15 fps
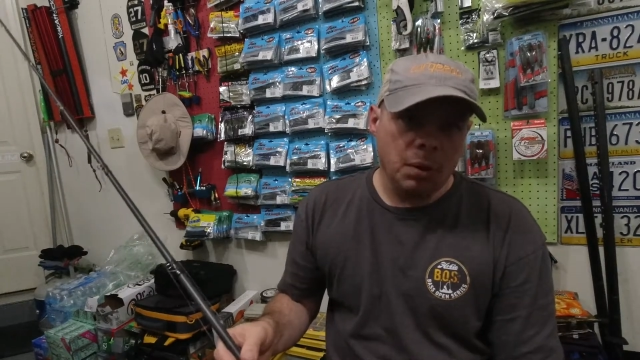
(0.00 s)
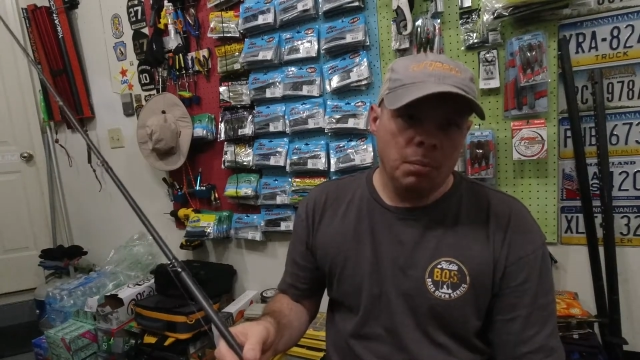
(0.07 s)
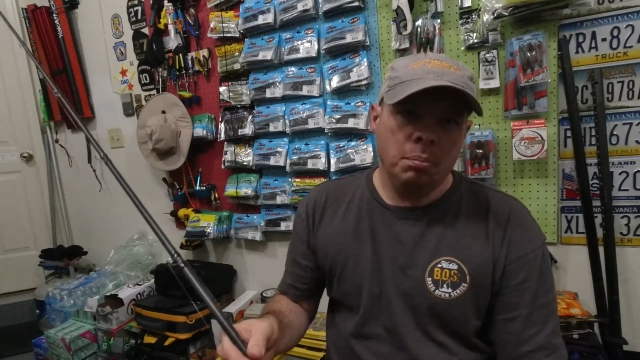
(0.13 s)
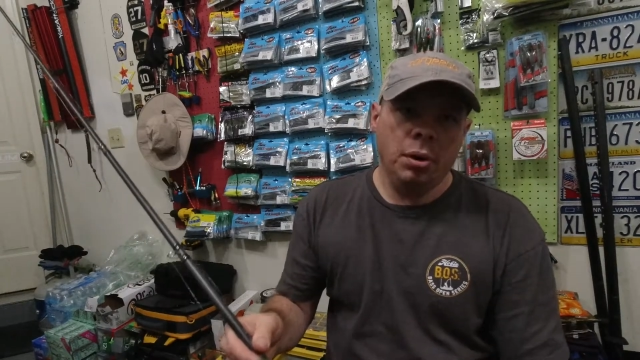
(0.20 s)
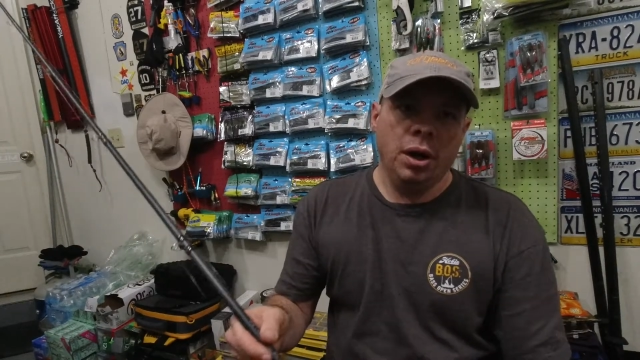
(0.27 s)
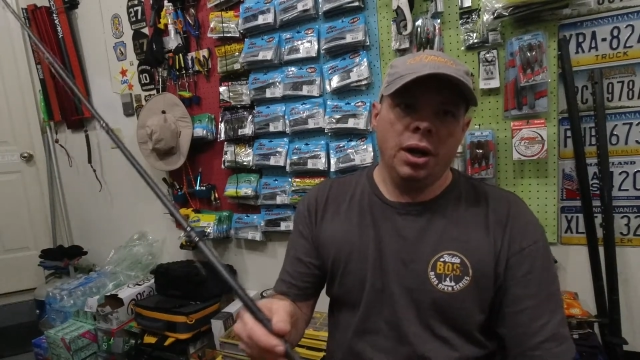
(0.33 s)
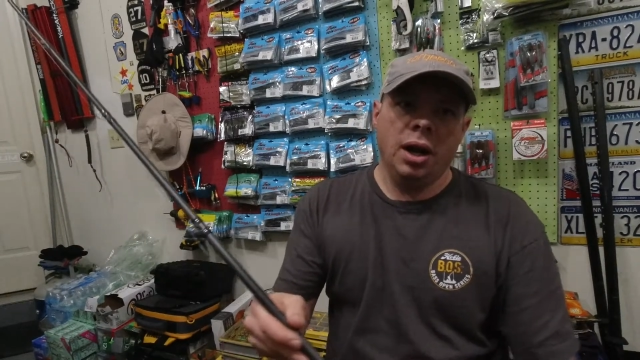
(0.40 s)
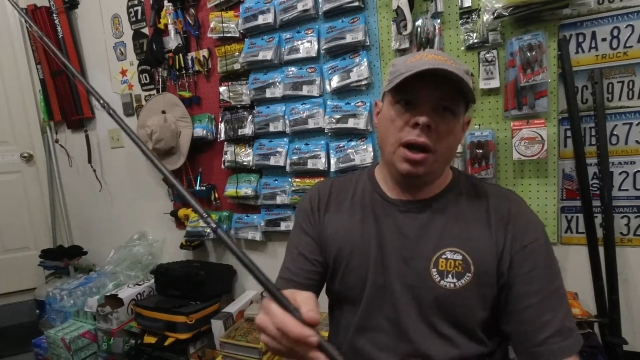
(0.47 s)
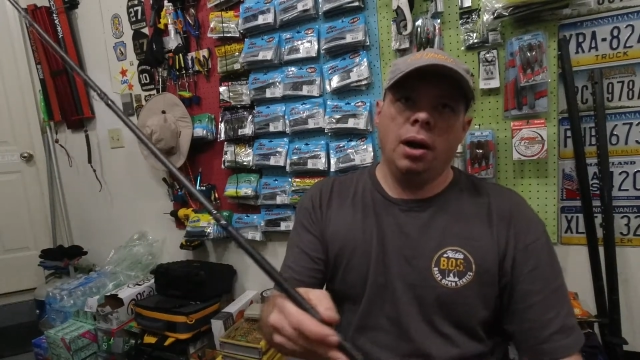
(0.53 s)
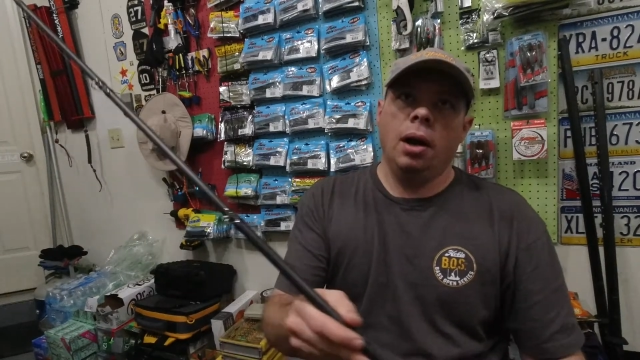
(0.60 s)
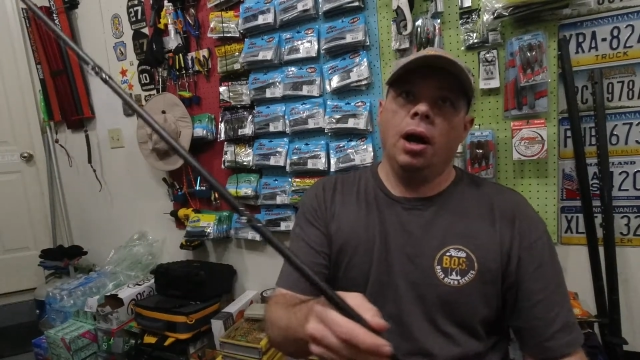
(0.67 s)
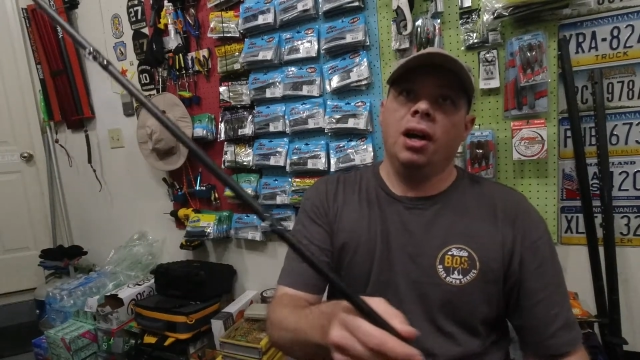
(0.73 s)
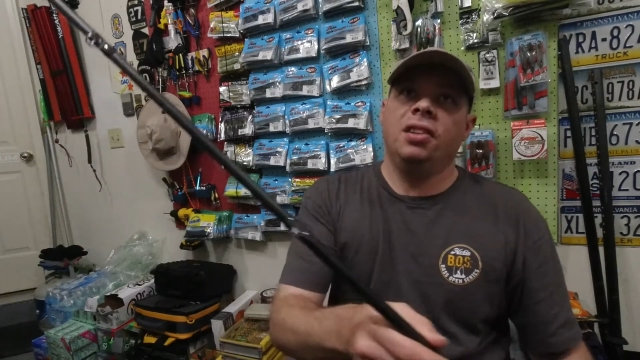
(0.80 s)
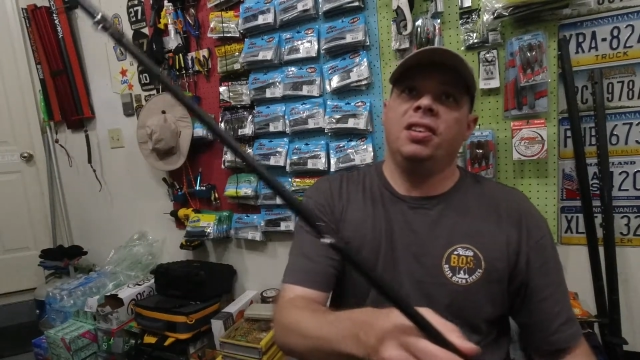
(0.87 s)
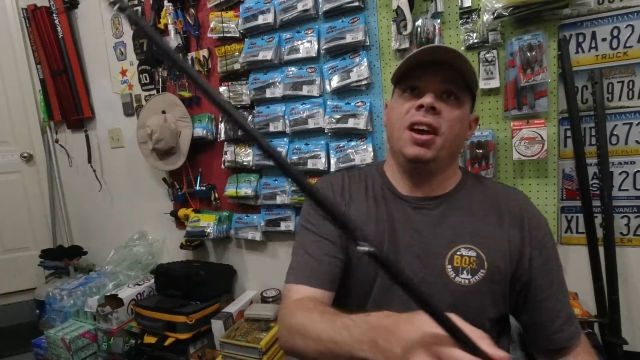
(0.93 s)
But
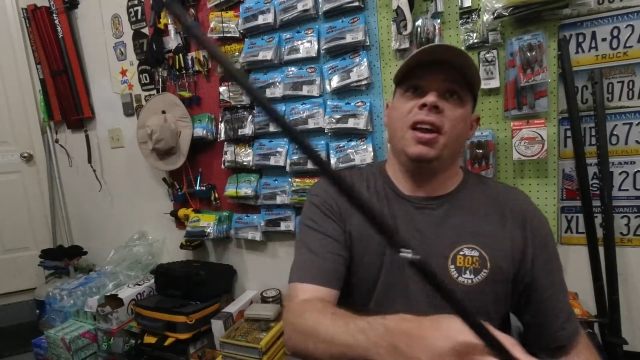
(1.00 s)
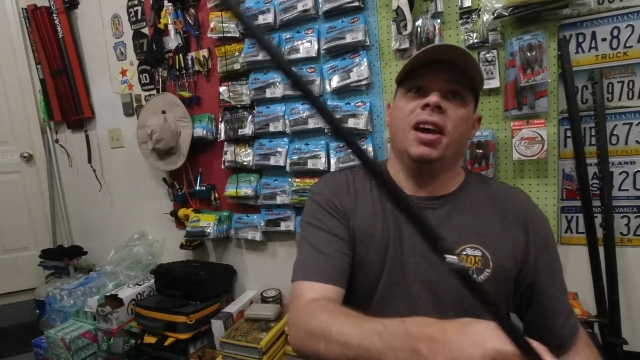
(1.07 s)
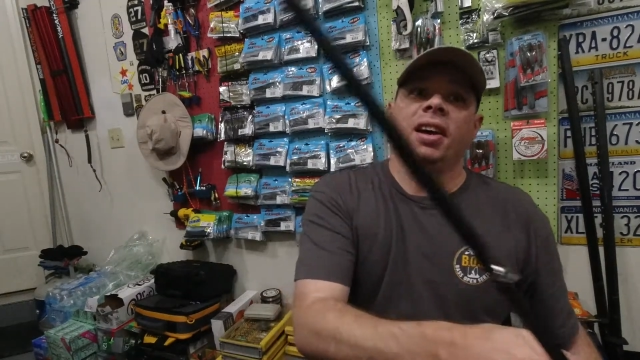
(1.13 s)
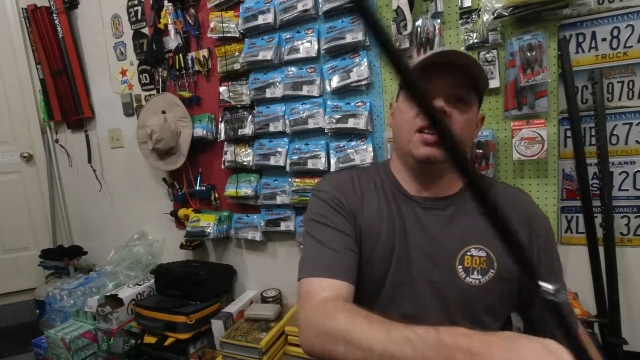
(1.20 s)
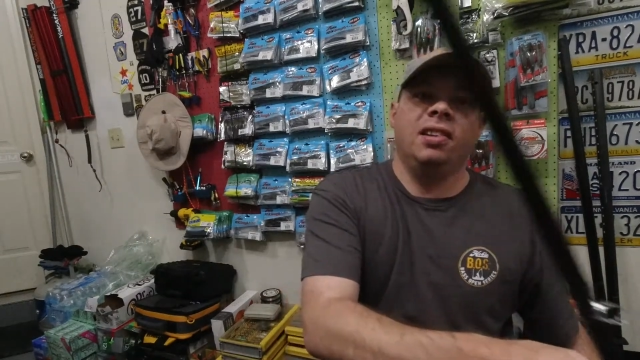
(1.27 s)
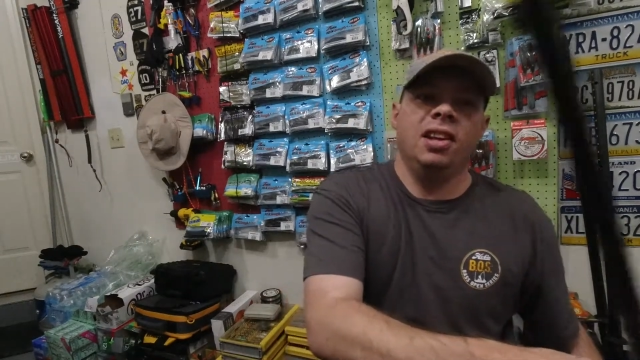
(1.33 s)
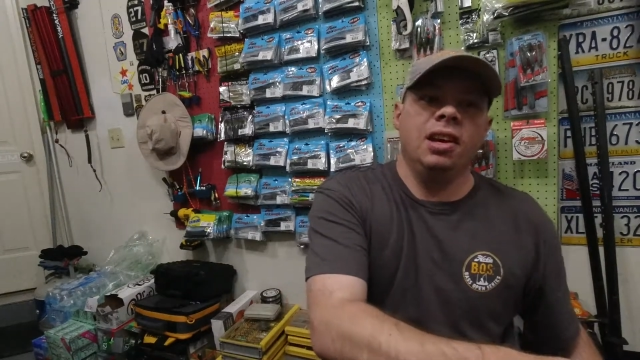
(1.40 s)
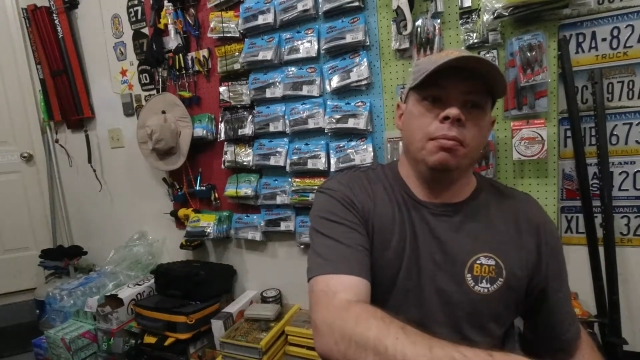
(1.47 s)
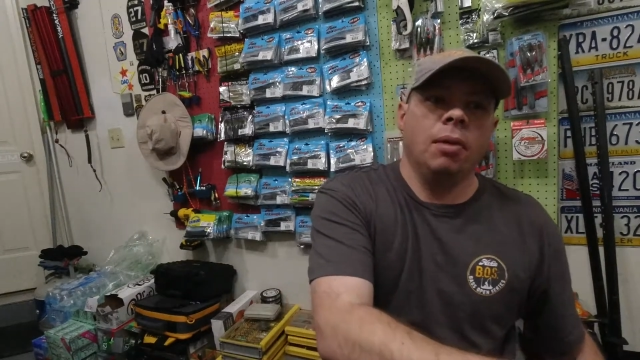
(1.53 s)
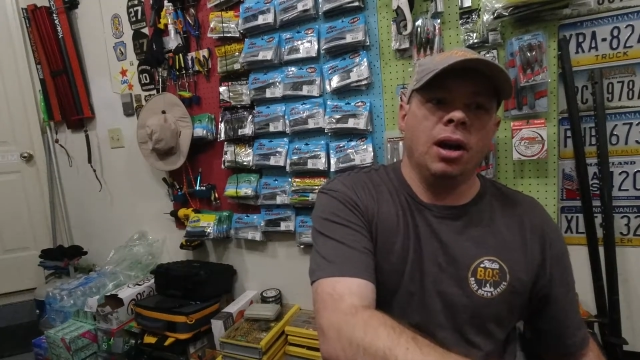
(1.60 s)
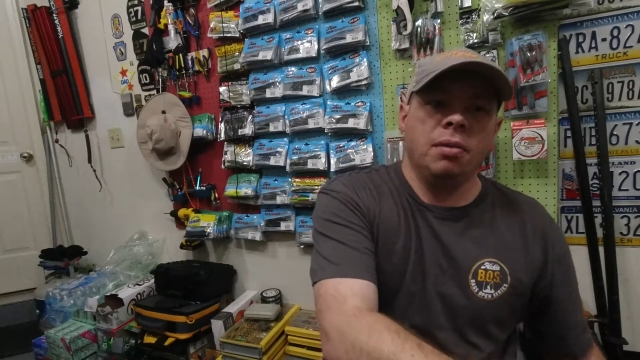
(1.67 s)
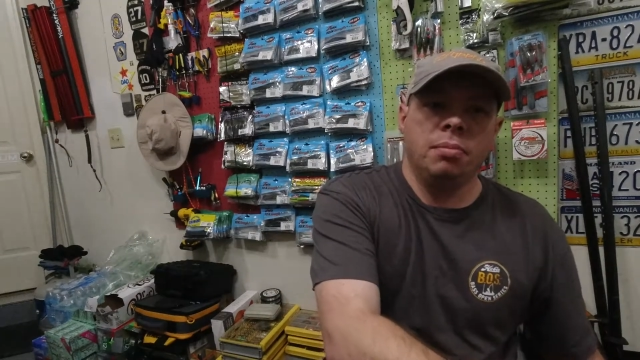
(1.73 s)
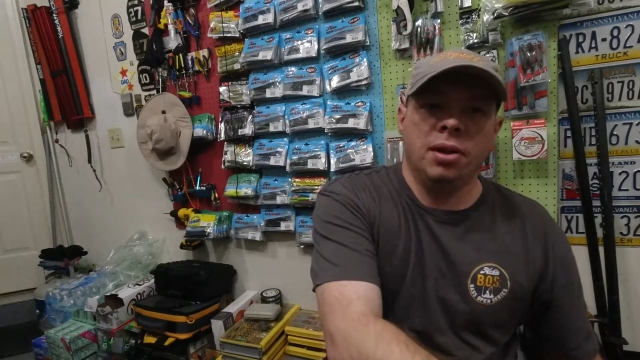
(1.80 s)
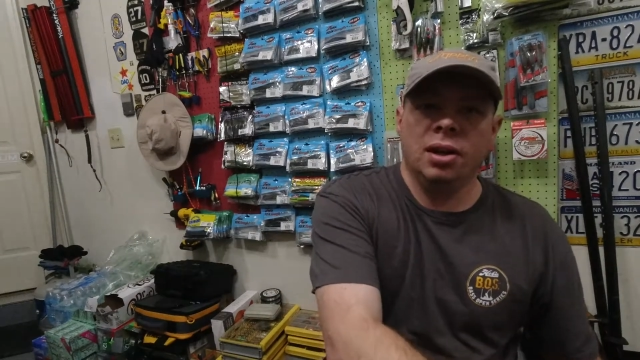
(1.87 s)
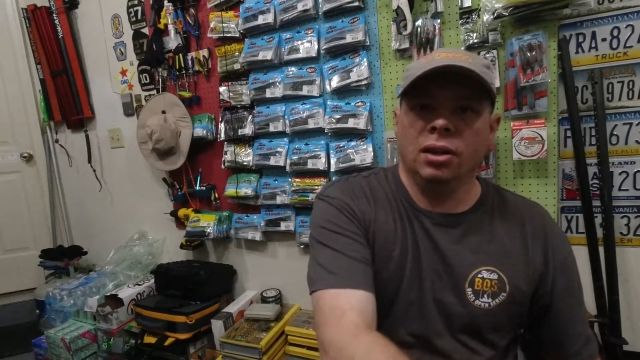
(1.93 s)
a 10XD
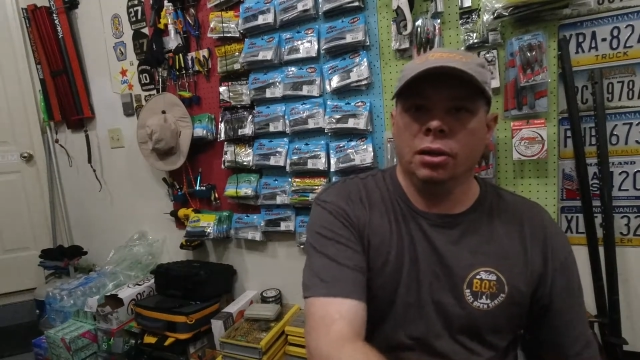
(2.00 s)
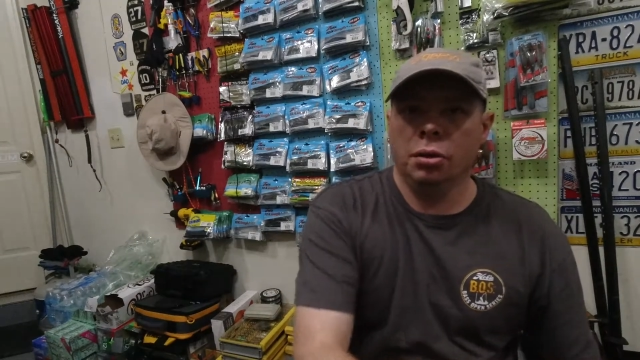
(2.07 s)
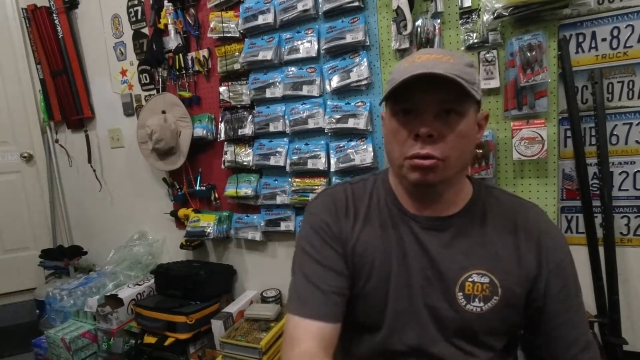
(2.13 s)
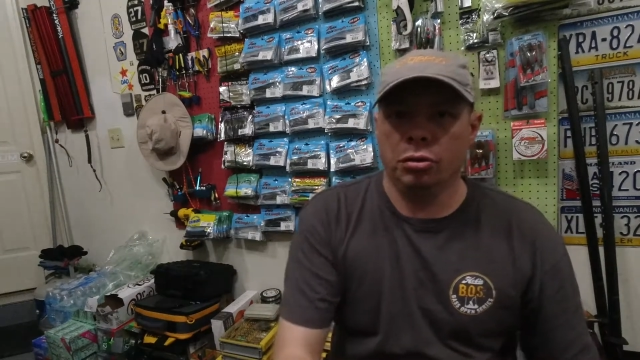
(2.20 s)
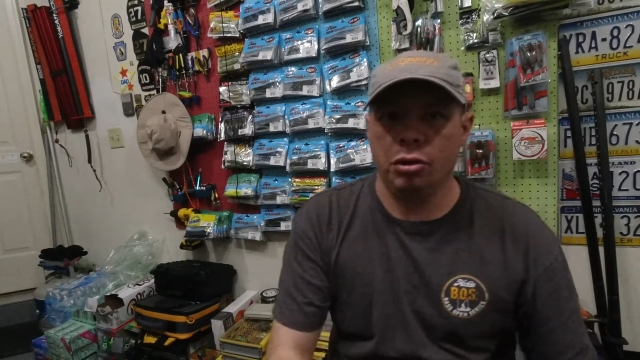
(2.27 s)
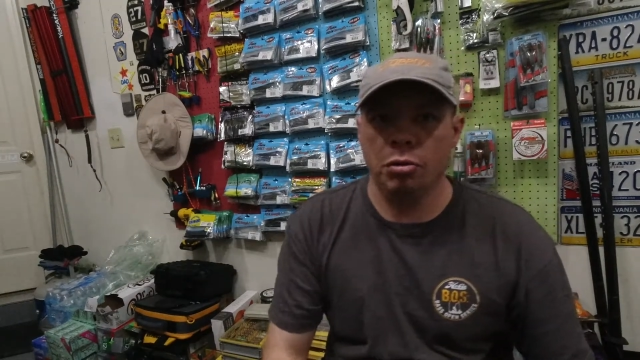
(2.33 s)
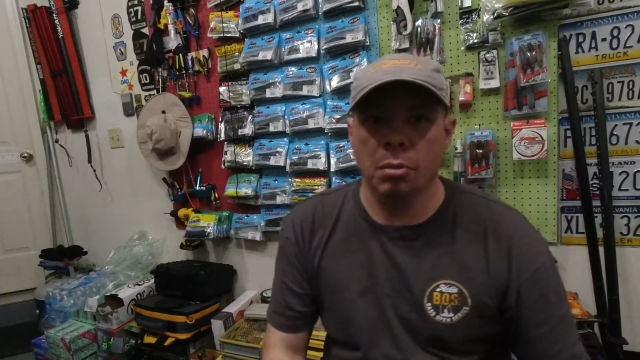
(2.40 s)
might be a little too